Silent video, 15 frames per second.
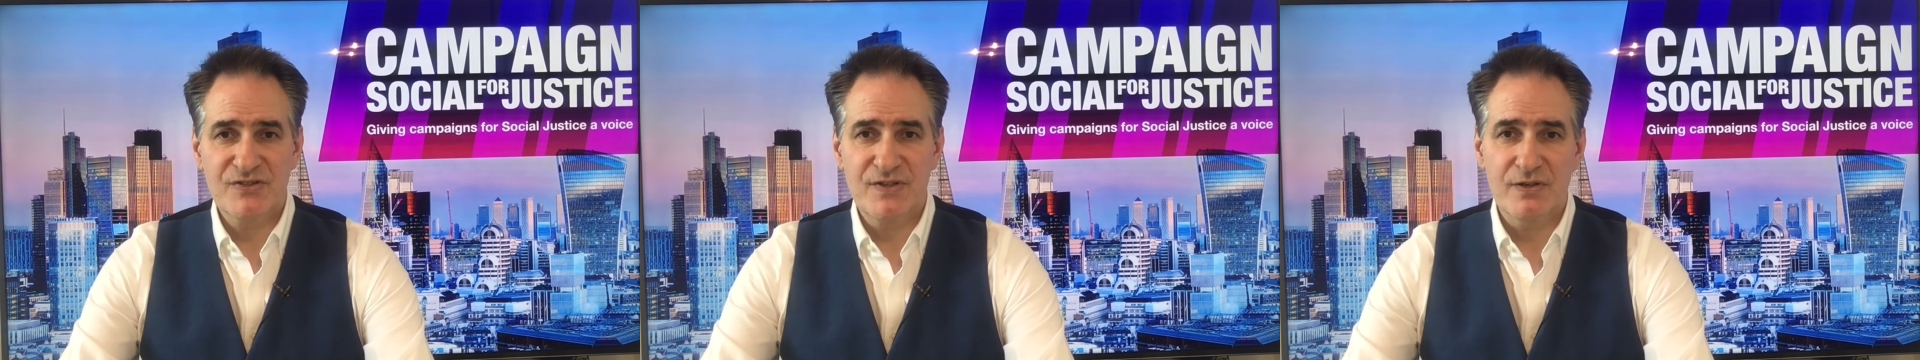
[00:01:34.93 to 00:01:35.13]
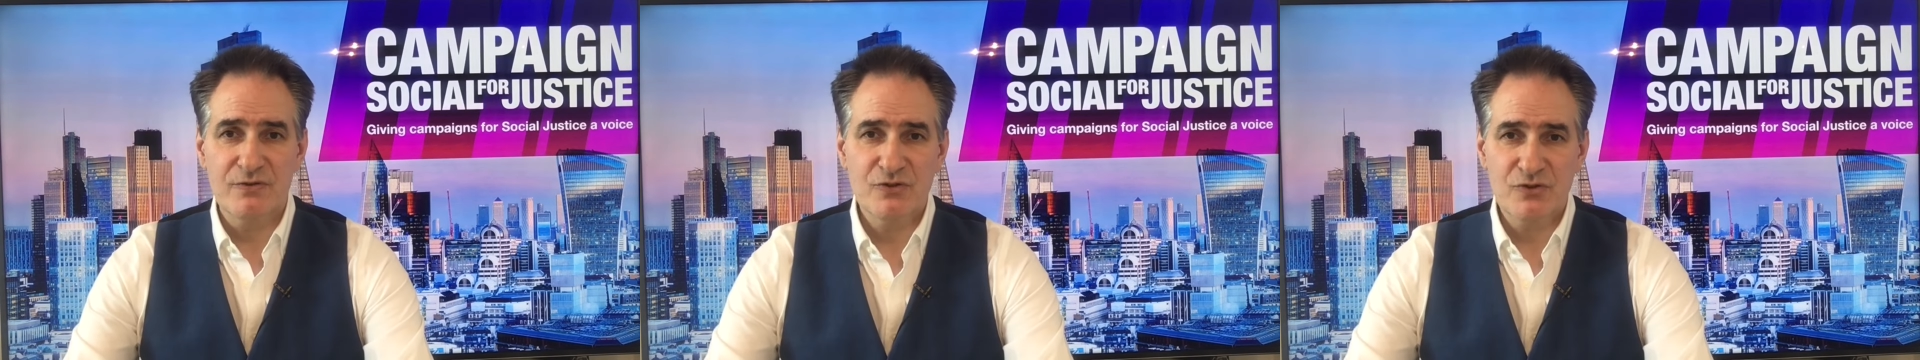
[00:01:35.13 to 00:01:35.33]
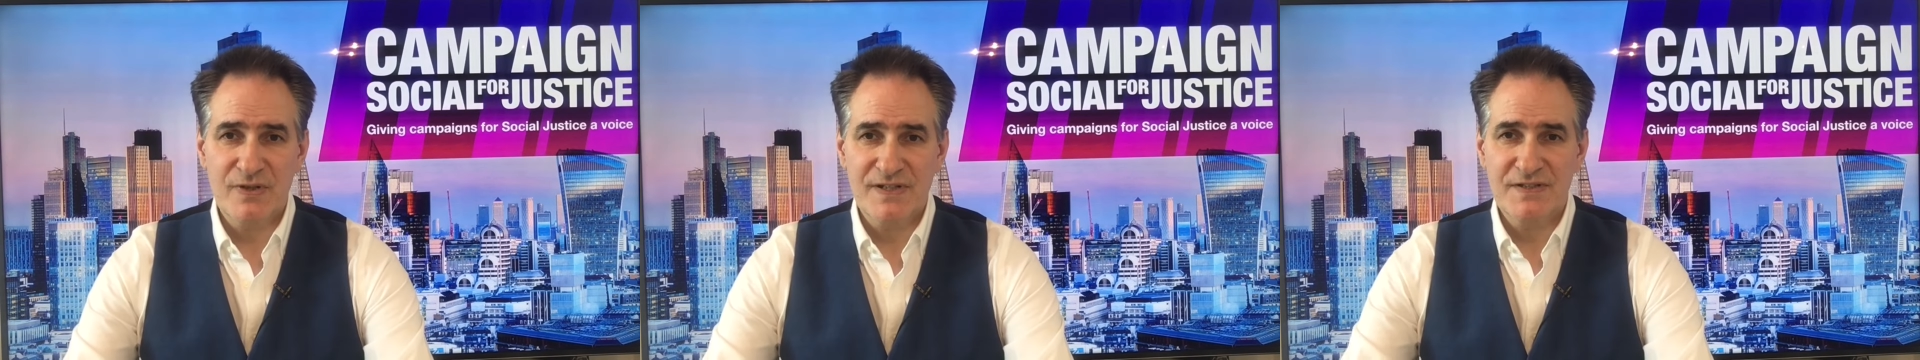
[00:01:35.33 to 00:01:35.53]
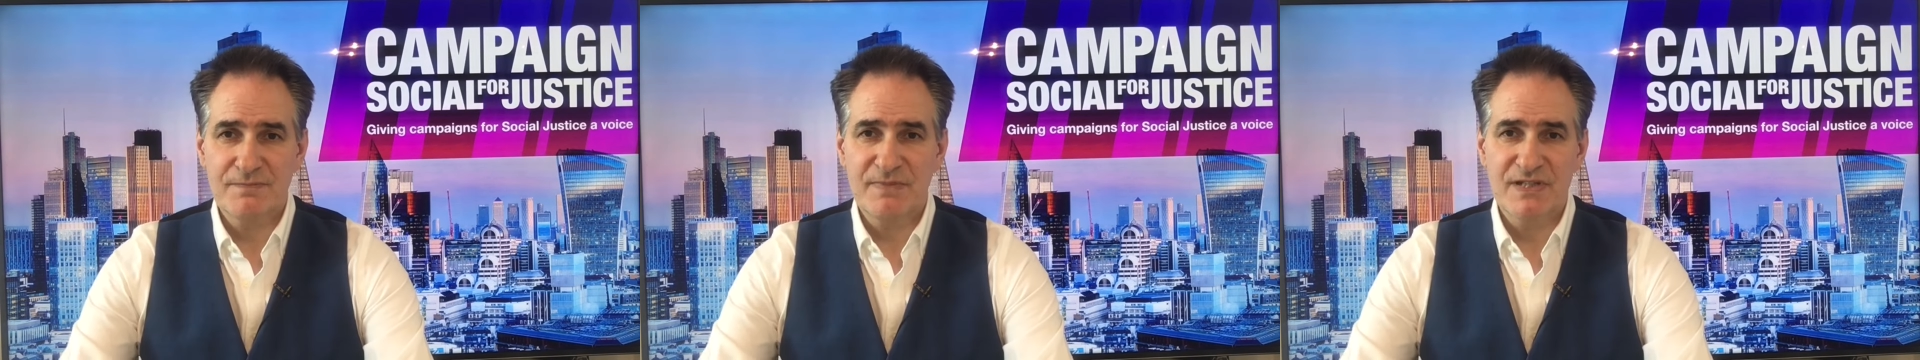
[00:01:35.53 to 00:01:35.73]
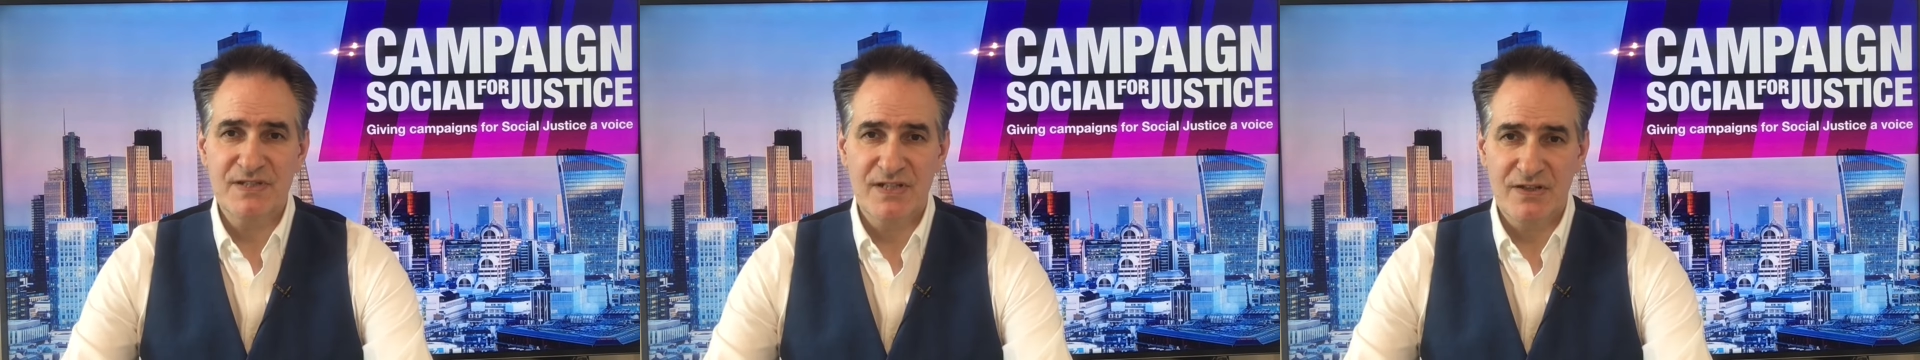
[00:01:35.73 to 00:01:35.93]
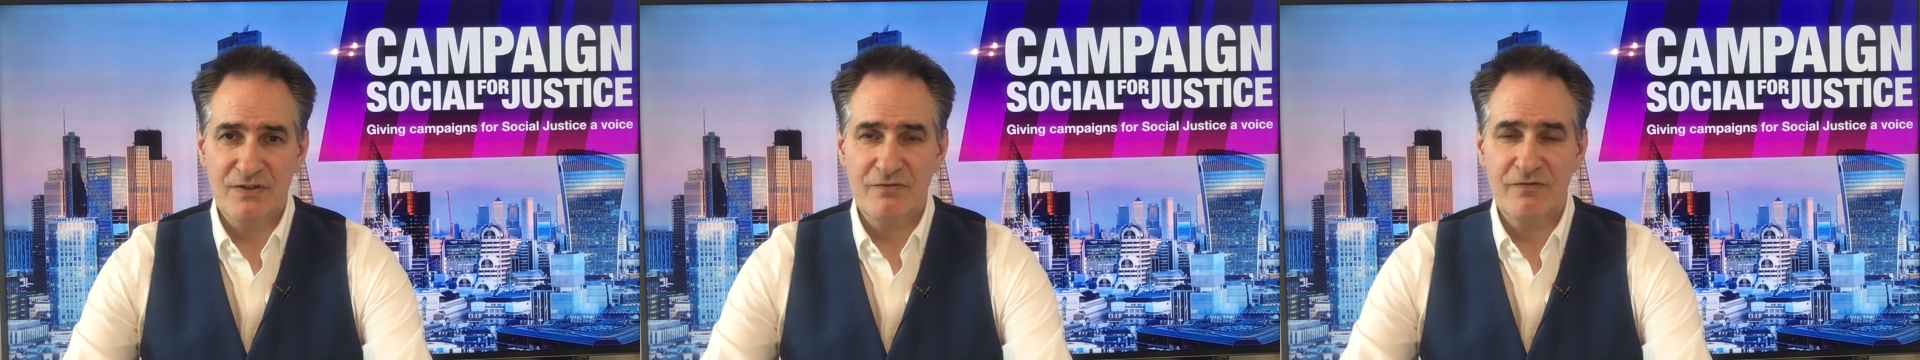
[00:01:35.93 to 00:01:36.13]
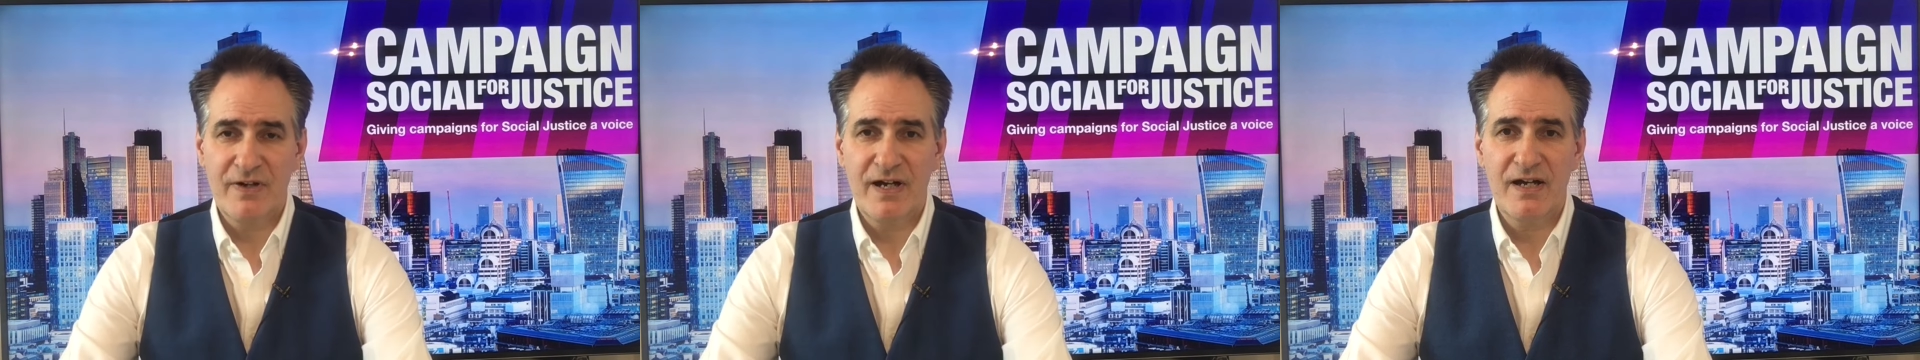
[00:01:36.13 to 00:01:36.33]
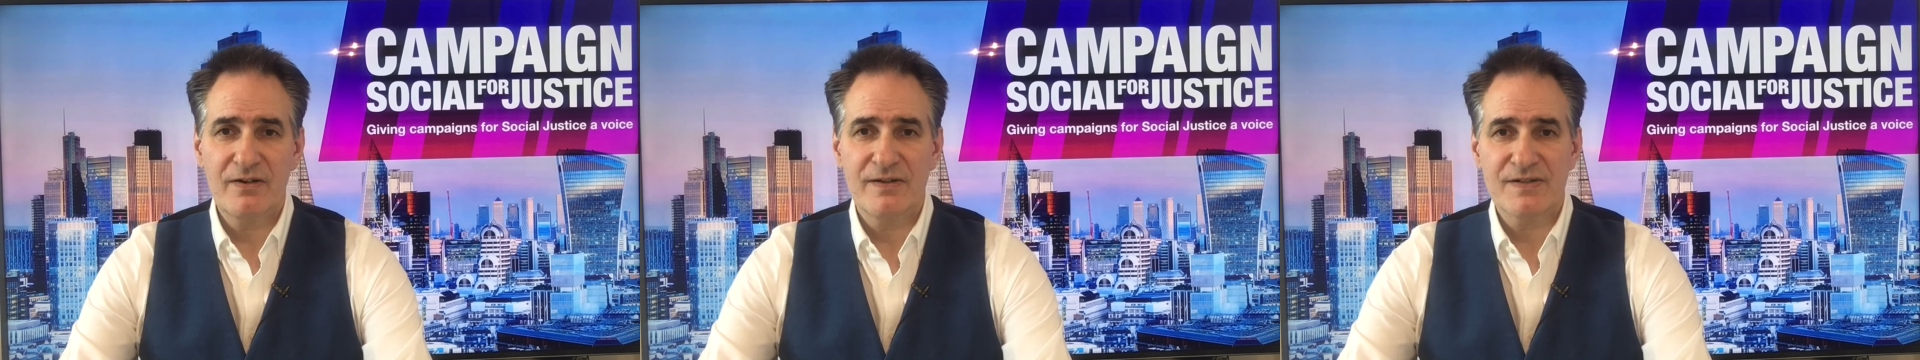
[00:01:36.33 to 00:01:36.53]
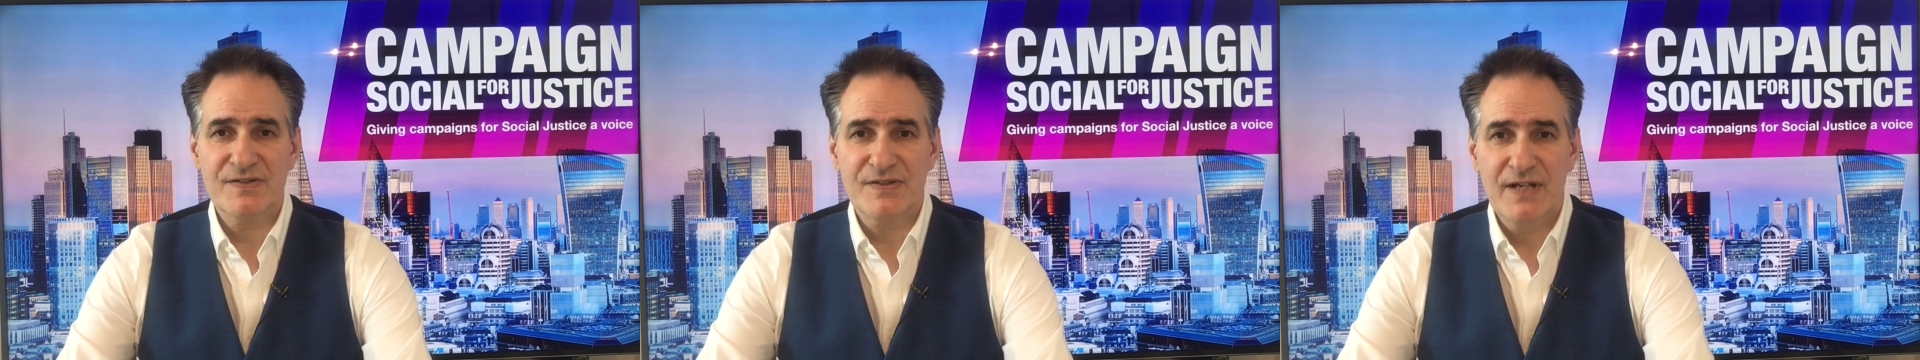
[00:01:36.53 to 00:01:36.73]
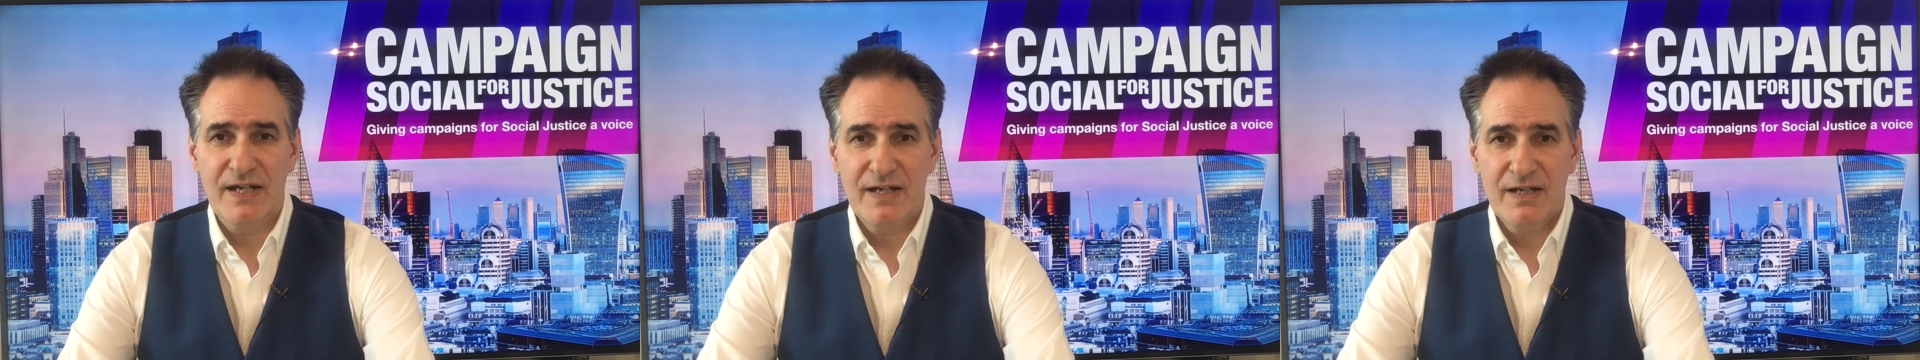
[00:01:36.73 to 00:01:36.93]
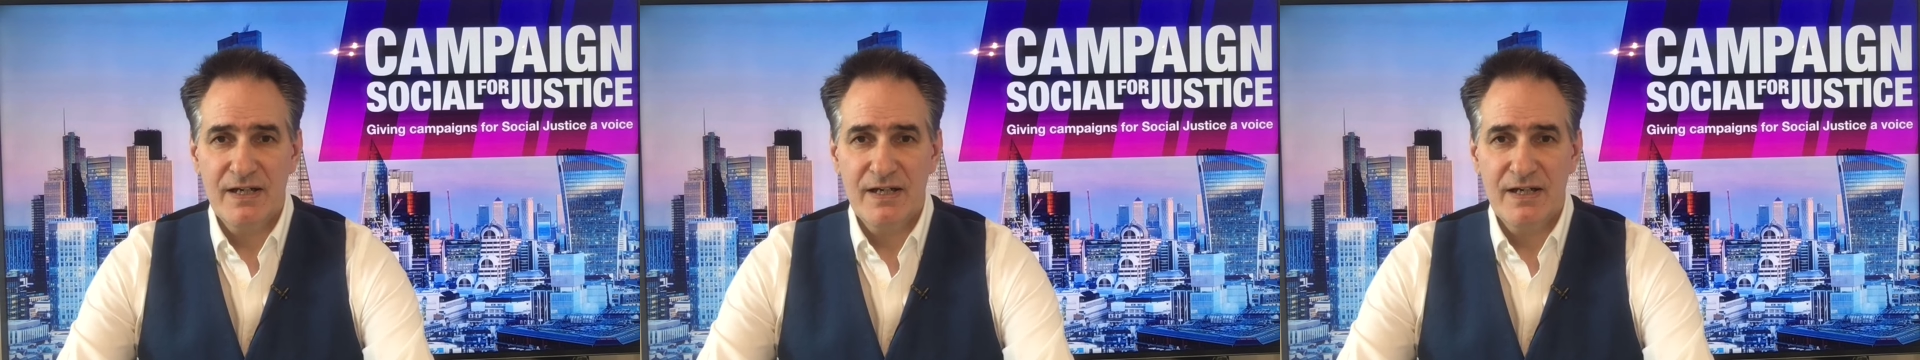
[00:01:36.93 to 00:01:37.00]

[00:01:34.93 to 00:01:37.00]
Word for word: those transmitting the virus.